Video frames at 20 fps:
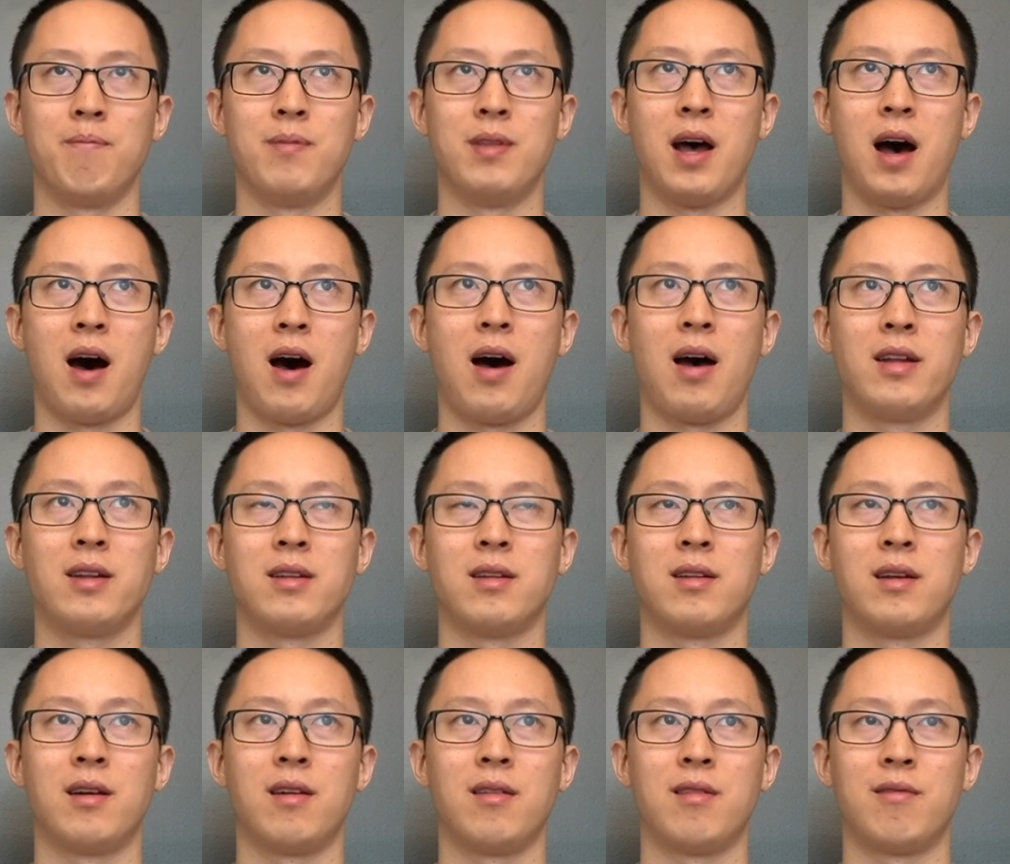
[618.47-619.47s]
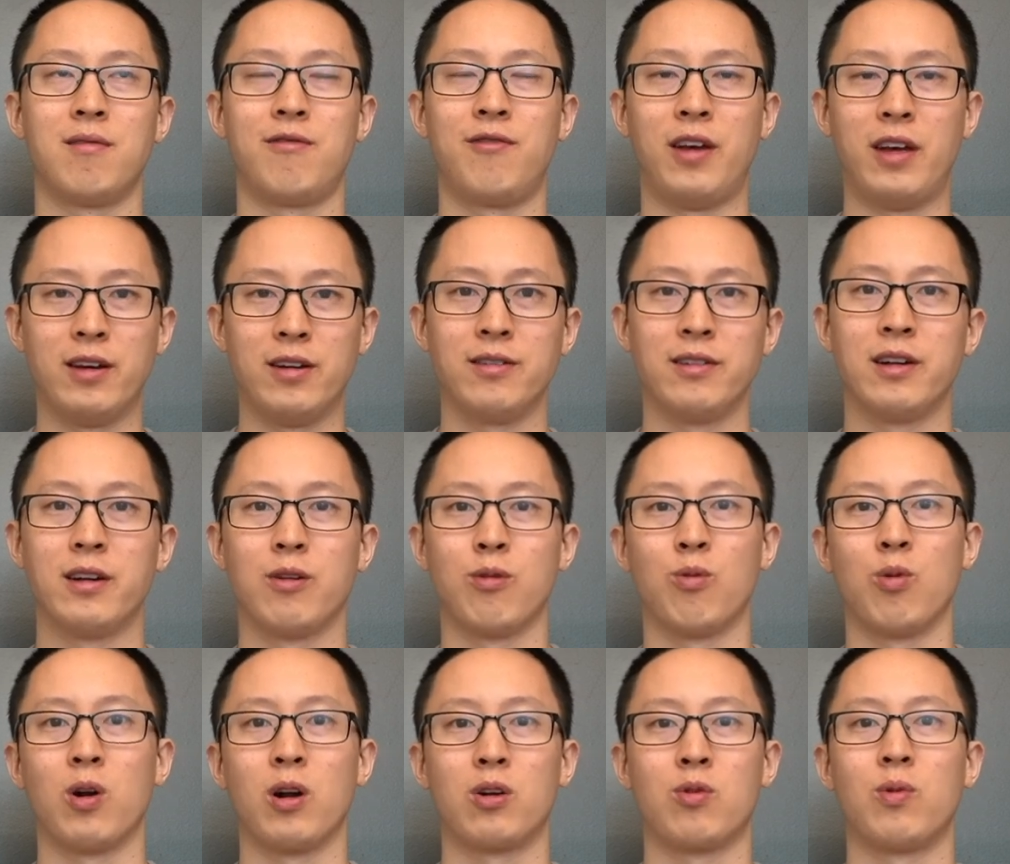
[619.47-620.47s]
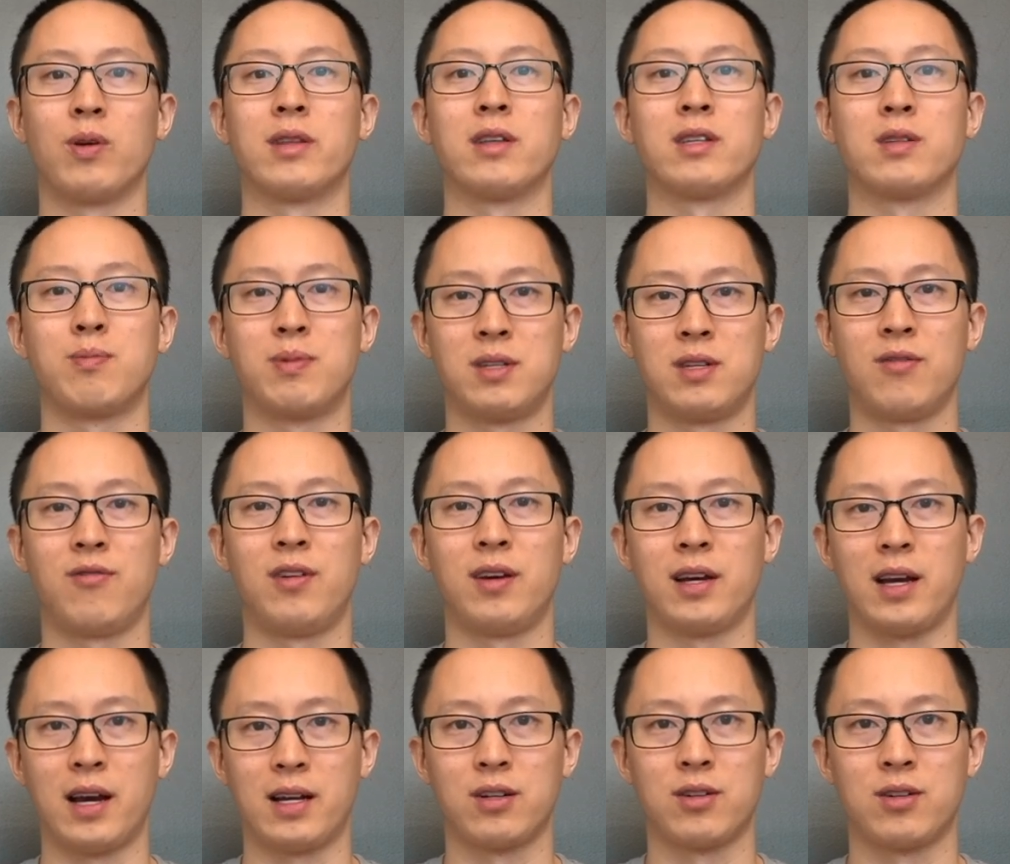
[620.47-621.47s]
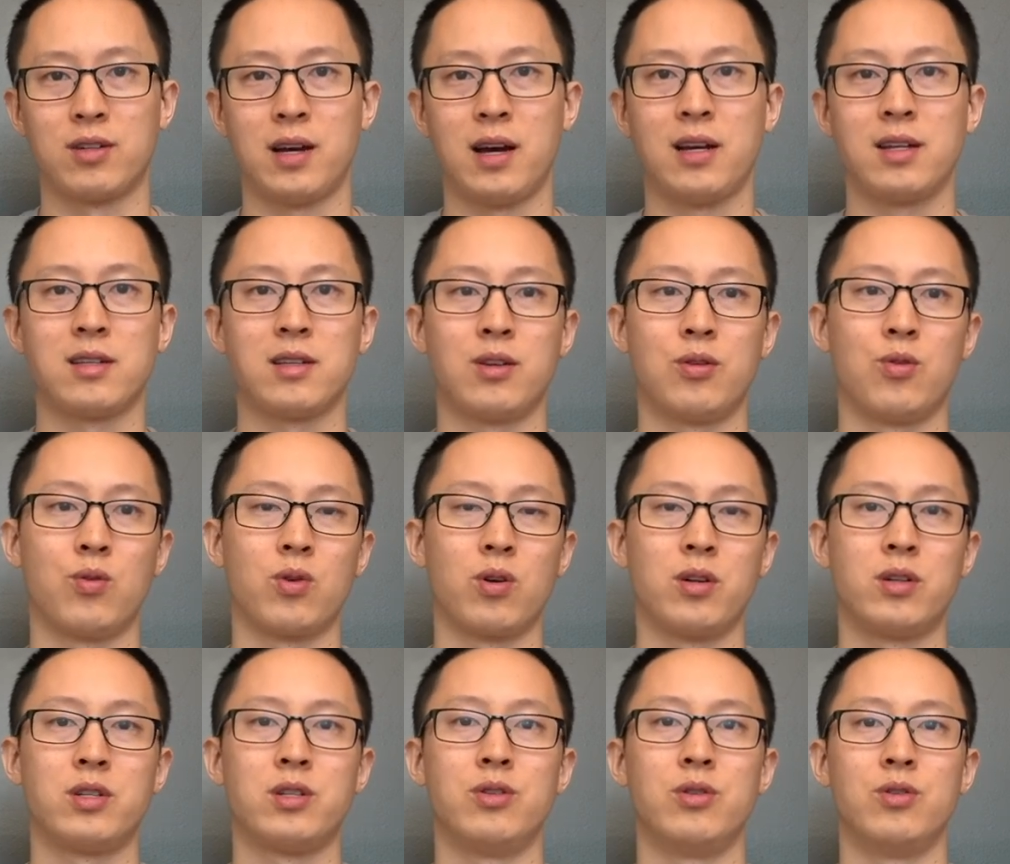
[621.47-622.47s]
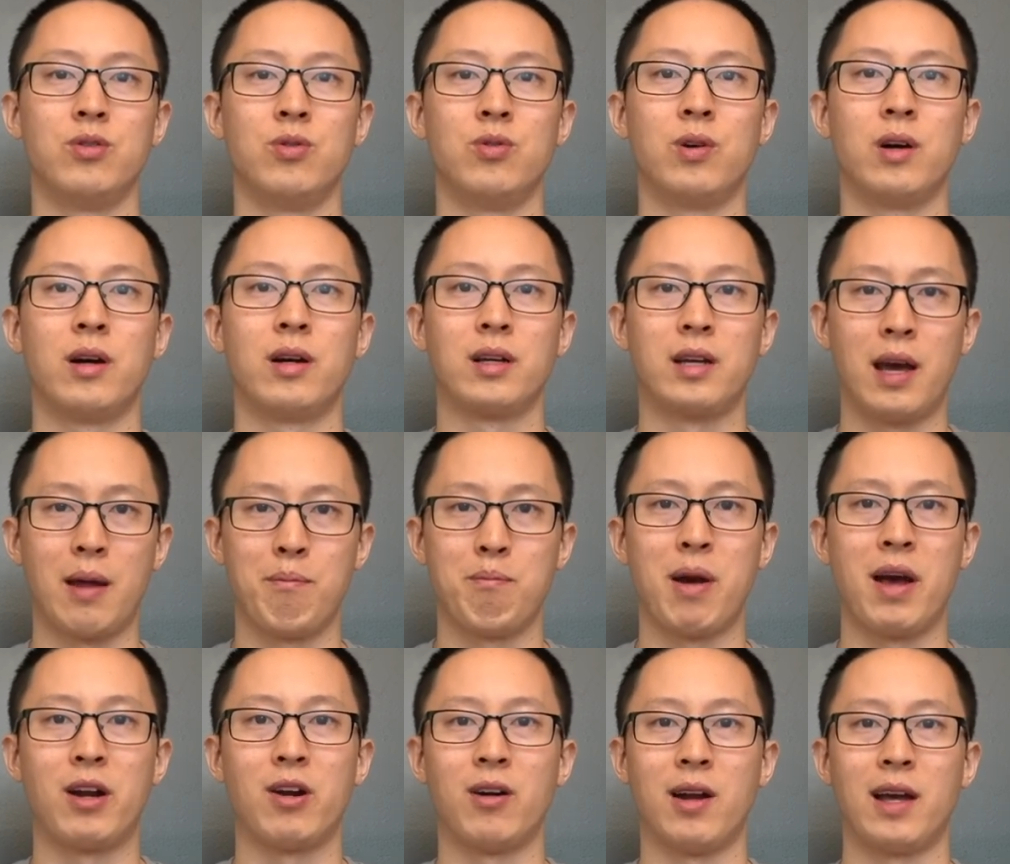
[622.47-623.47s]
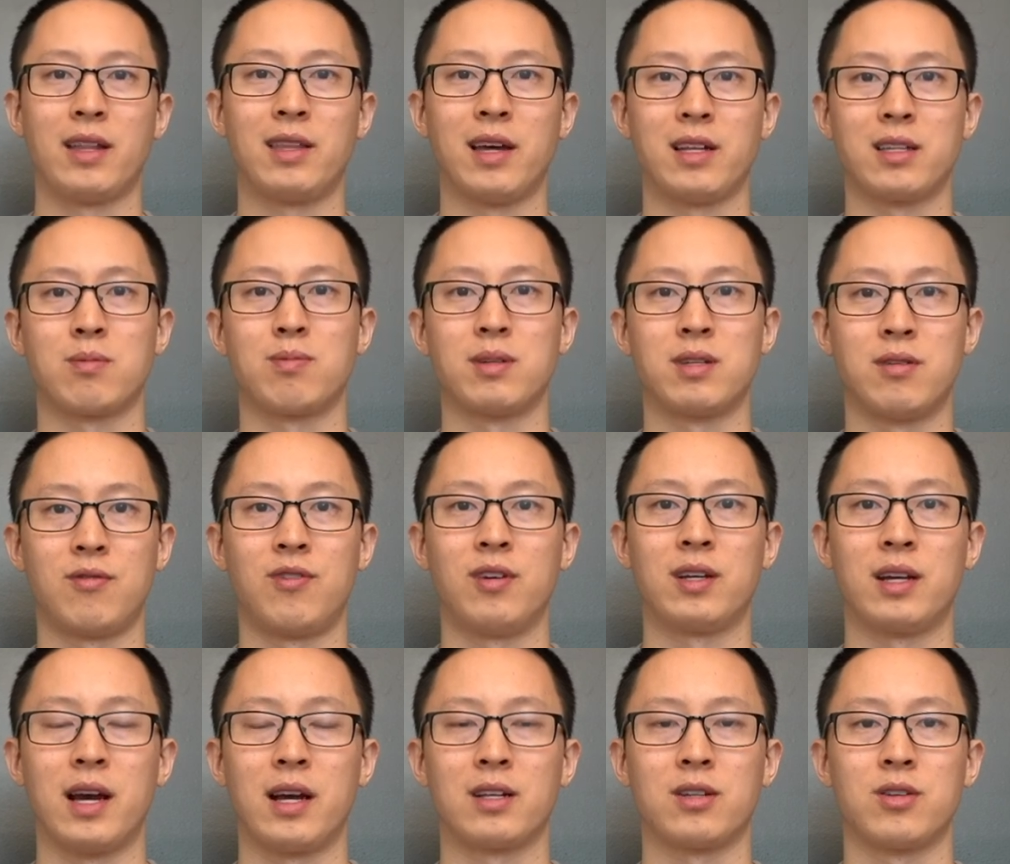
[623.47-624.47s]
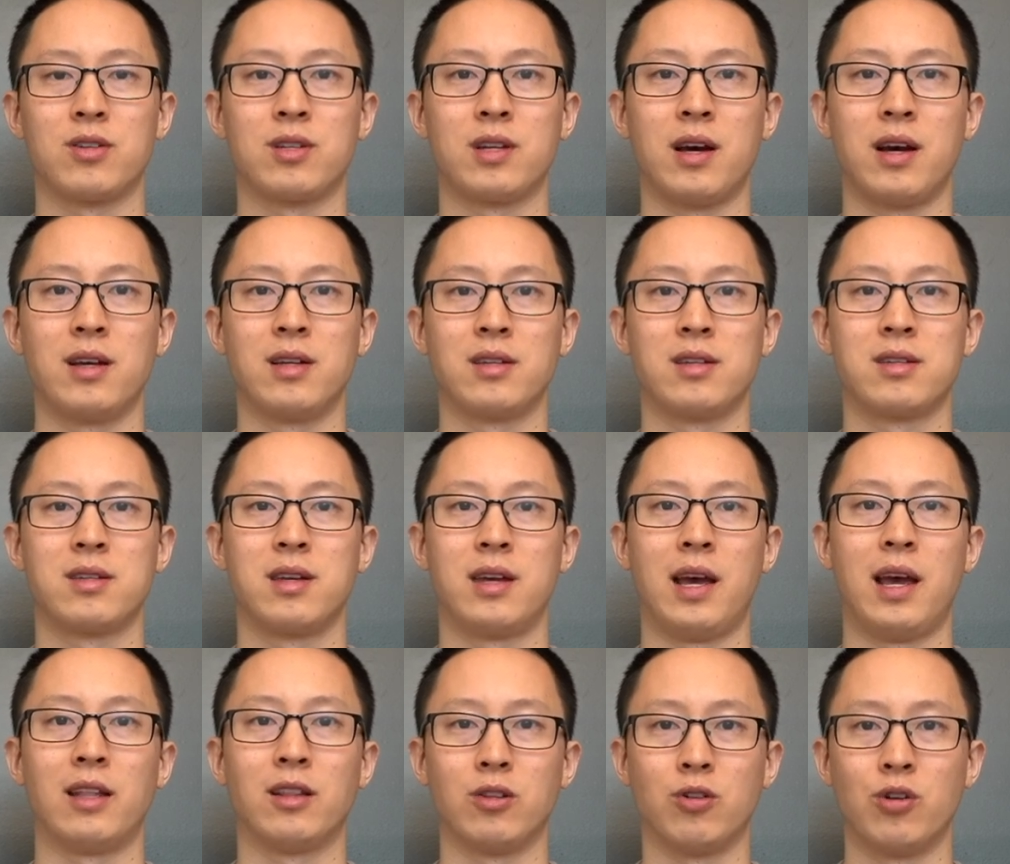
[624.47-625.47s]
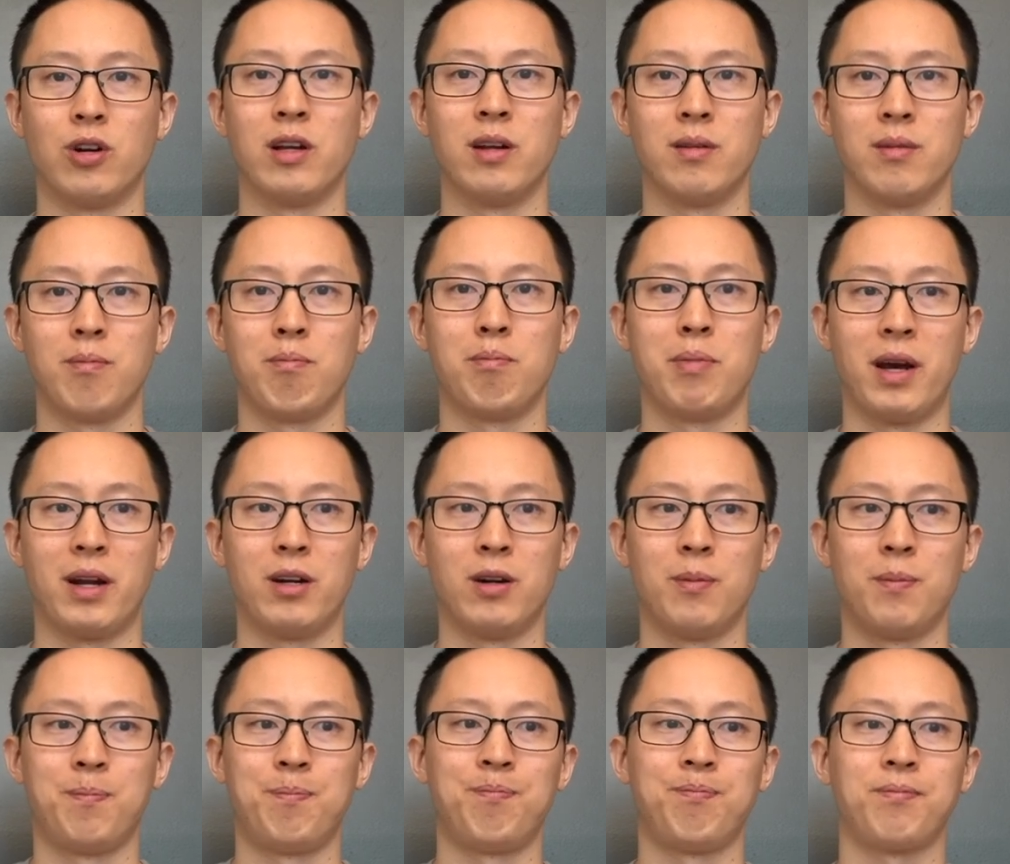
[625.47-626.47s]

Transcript: non-failure work with a specific exercise in order to get better at that specific exercise and learn it better.